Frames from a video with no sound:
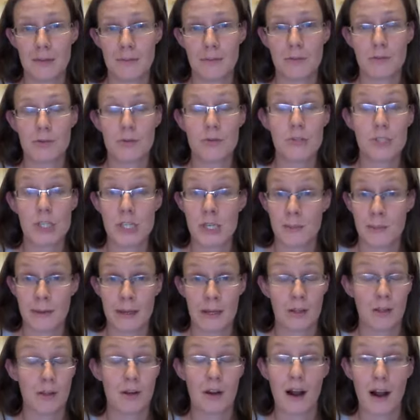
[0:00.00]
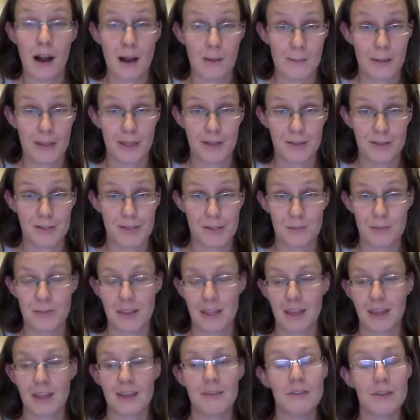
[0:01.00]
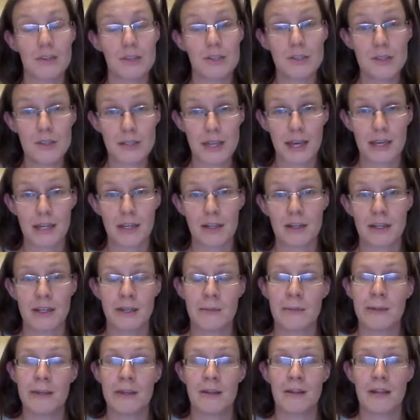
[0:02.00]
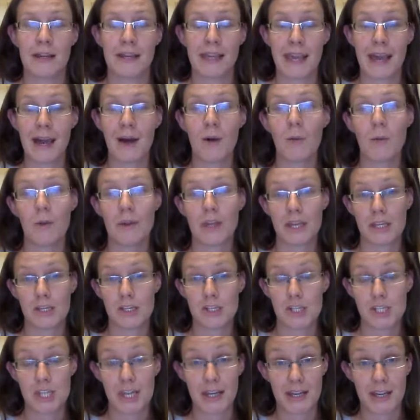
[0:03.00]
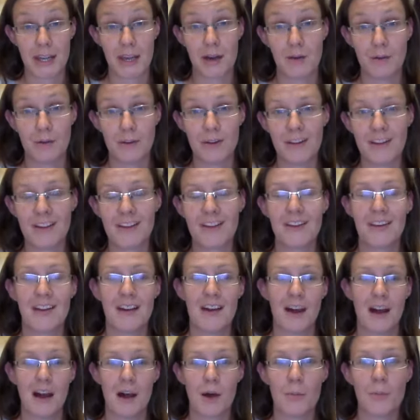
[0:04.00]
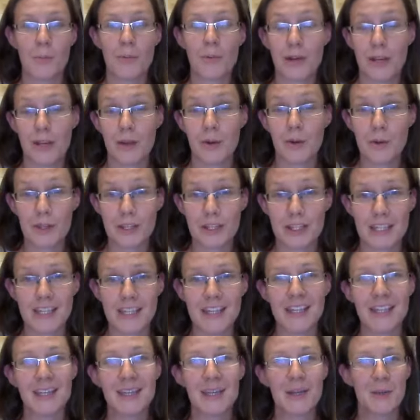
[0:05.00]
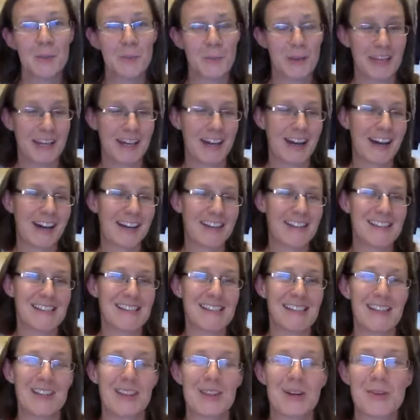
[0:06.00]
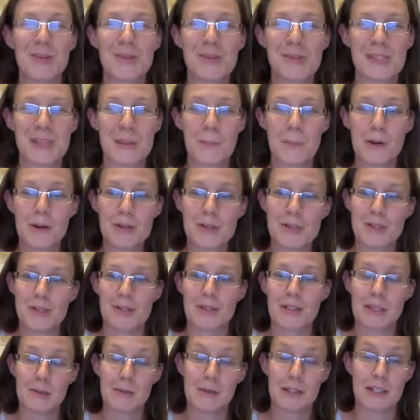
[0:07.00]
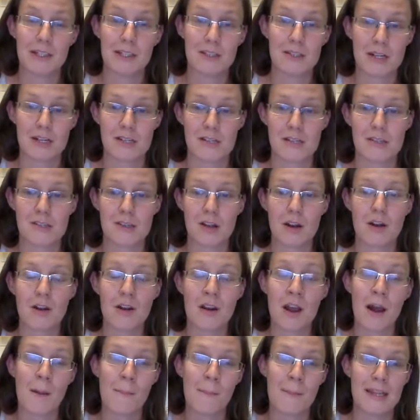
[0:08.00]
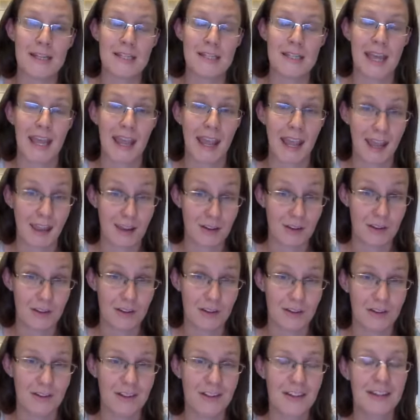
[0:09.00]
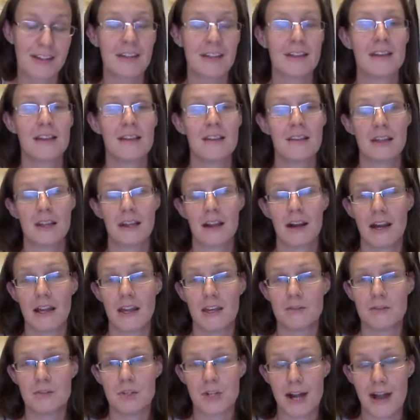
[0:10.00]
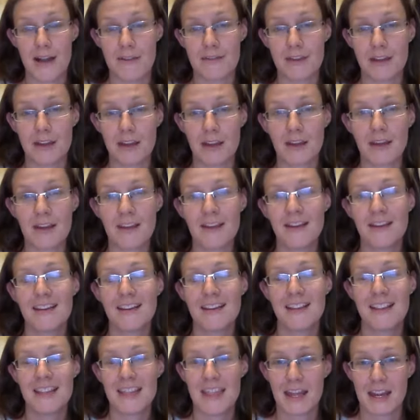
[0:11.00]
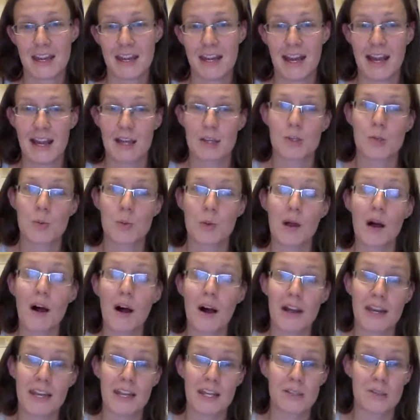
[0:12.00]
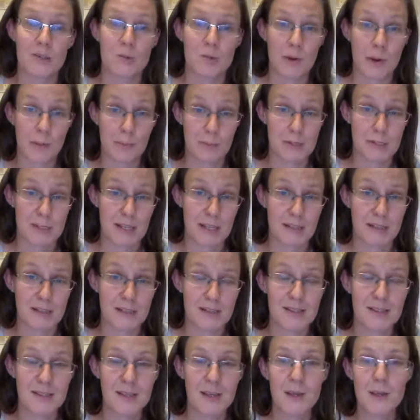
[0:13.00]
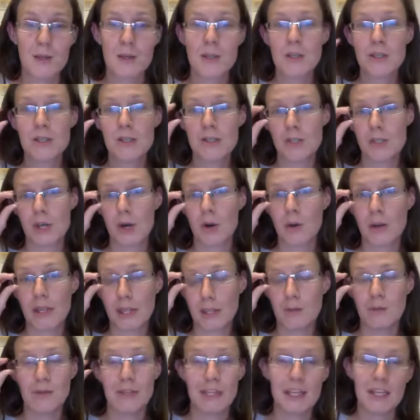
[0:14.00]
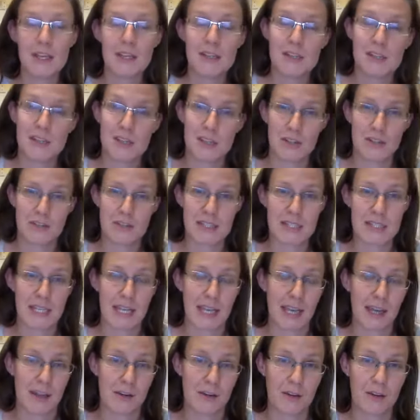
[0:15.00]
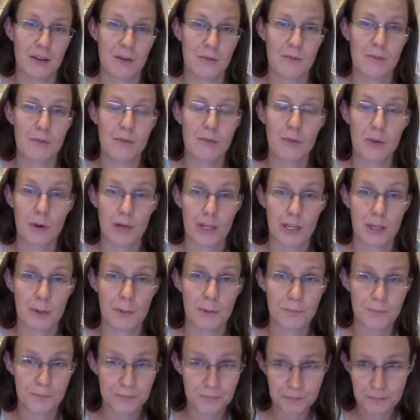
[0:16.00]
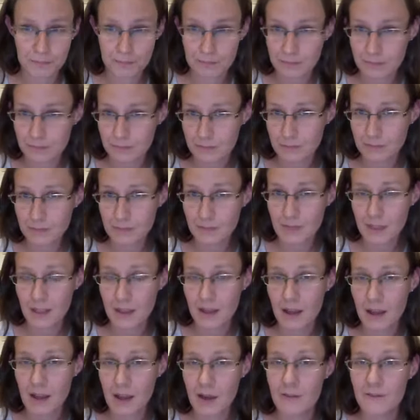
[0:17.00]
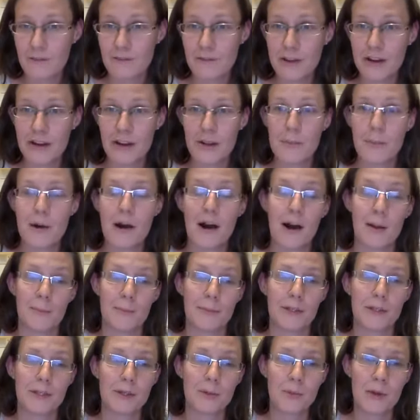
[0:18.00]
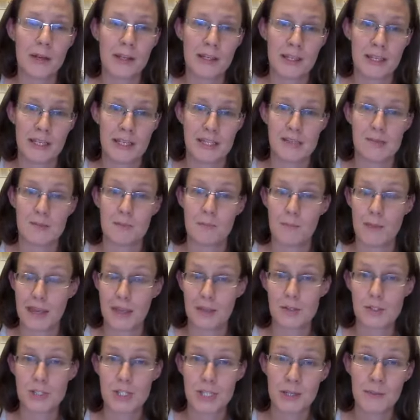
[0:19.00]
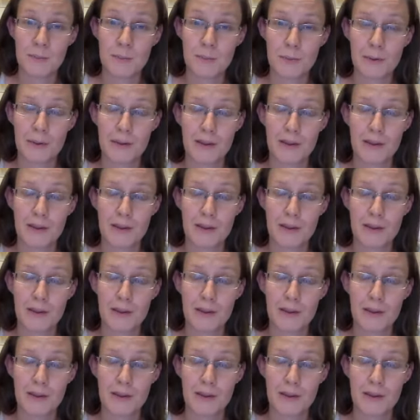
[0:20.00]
through Gmail or Hotmail or something. If you do that, your email account will get shut down pretty quickly, because those personal email addresses are not meant to handle the kind of traffic that an actual audience represents. So you need a service to handle them for you. A very popular one is MailChimp,